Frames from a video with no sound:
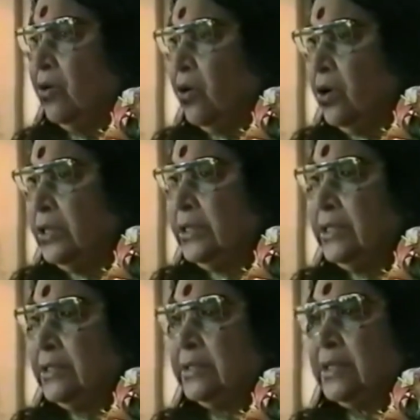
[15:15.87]
all
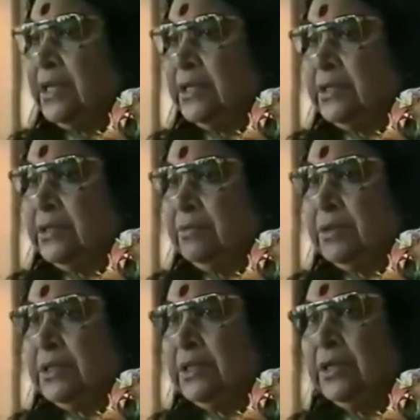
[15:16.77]
these
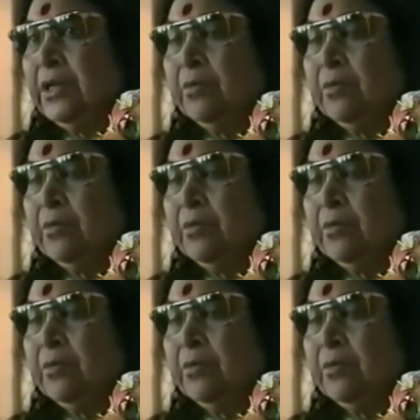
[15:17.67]
collectivity